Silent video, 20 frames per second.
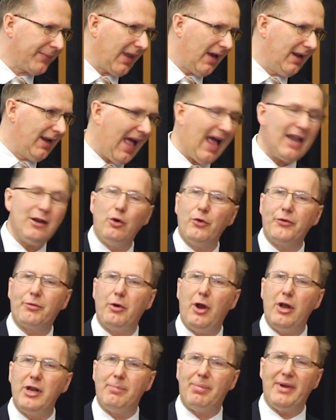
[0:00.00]
Landlords
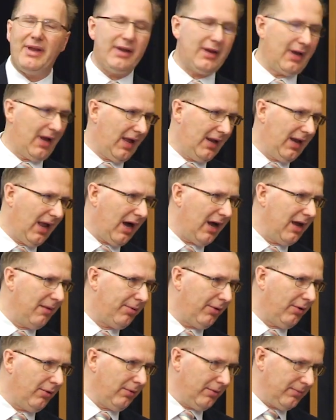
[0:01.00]
will only be
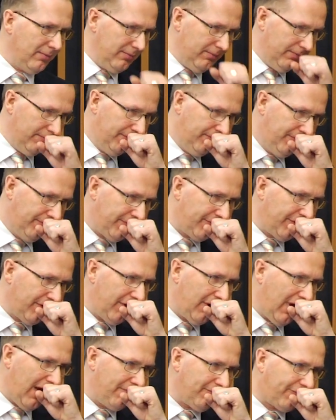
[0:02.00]
liable
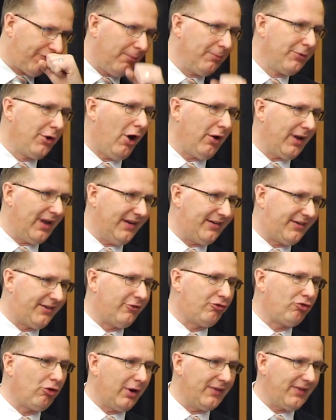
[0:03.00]
from knowledge
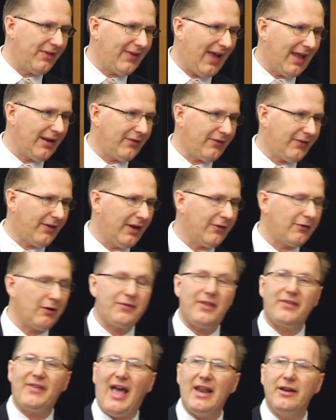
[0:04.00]
during the tenancy. So if
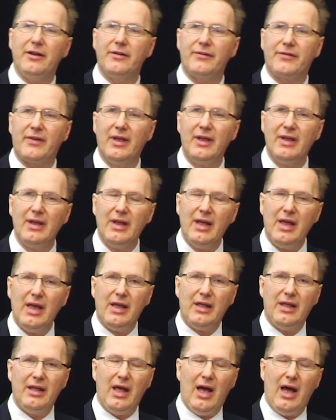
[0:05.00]
the tenant
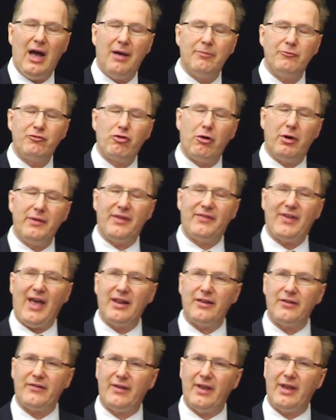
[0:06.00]
during the
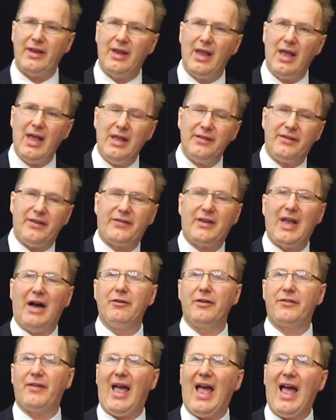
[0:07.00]
tenancy
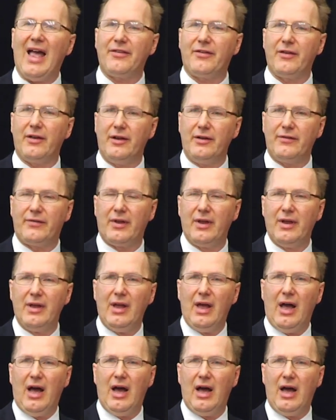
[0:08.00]
discovers a hazard,
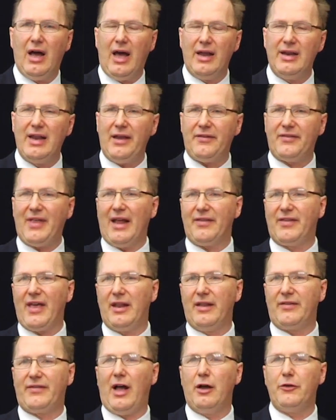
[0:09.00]
unless that
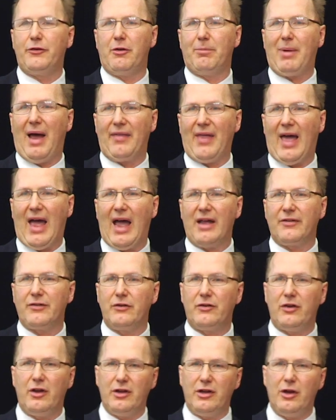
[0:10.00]
tenant tells you about that
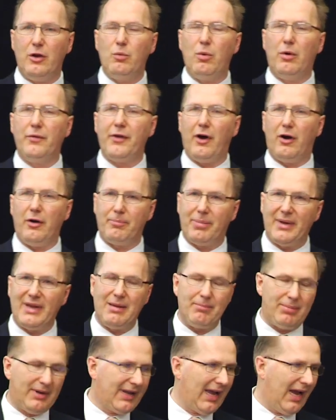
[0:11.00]
hazard, you will not be
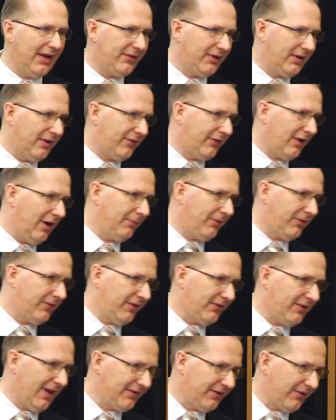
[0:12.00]
implicated in terms of
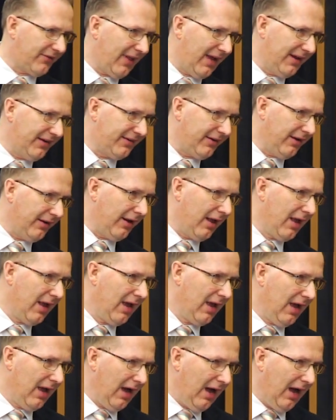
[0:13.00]
this legislation.
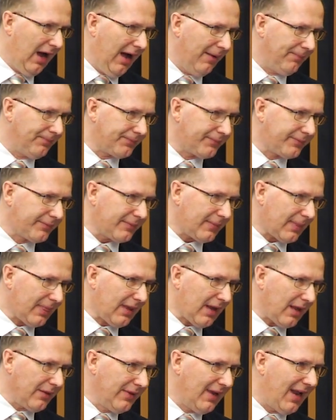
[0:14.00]

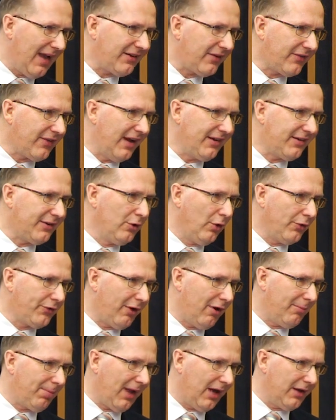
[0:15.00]
The legislation
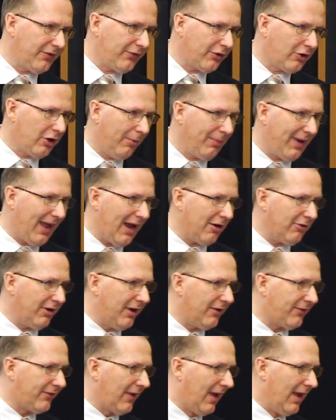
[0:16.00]
also applies to common
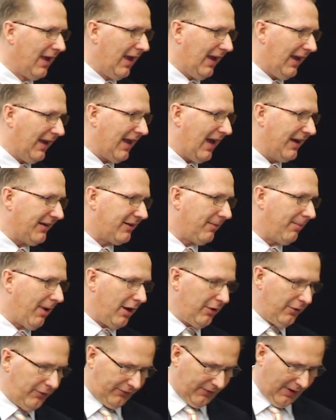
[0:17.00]
areas in
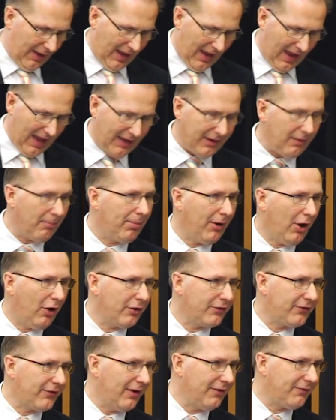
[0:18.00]
HMOs and
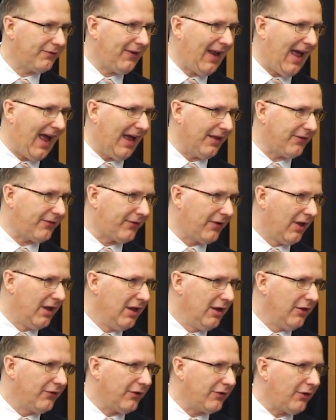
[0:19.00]
blocks of flats.
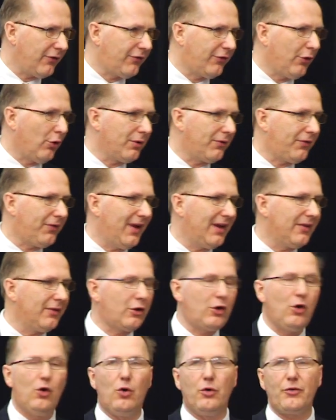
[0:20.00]
So the sort of thing the
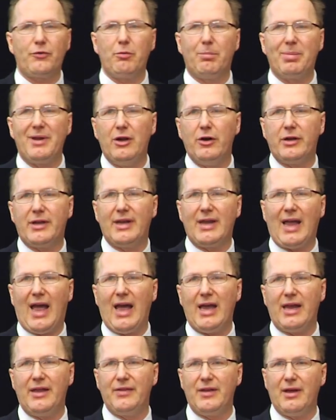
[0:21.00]
courts will be looking
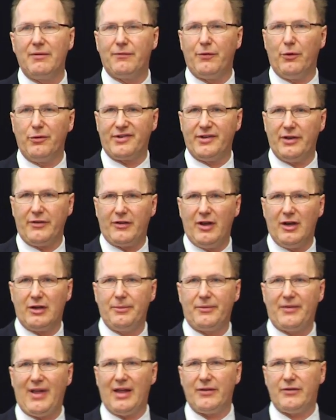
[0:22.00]
at in the unfortunate
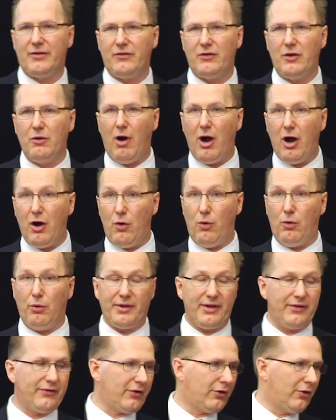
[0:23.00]
circumstances you are
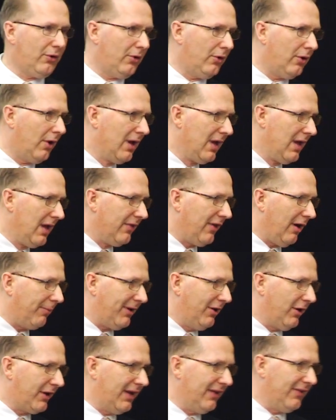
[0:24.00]
hauled into court, they'll
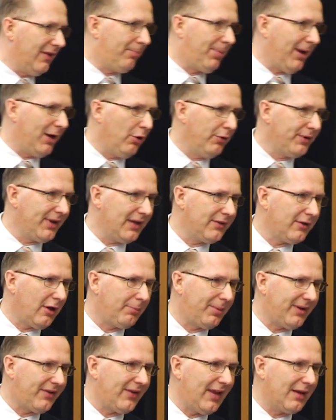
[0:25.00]
be looking at the building, they'll
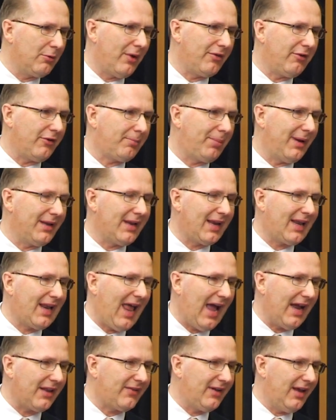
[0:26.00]
be seeing whether it's been
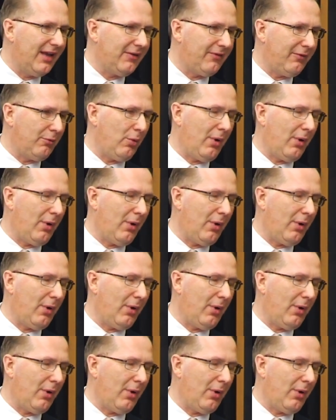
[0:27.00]
neglected,